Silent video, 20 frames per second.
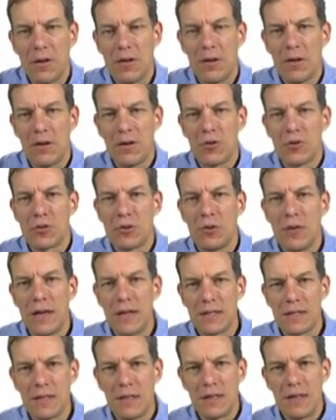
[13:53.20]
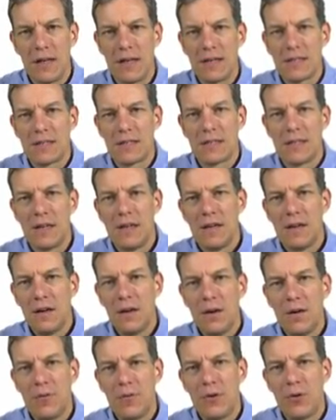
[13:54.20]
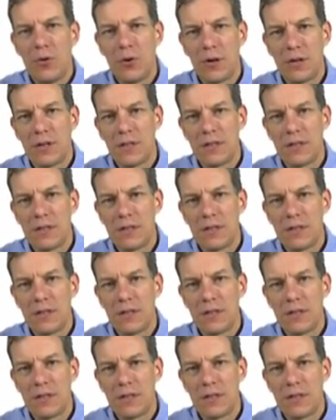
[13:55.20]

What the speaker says: then there's less and less of an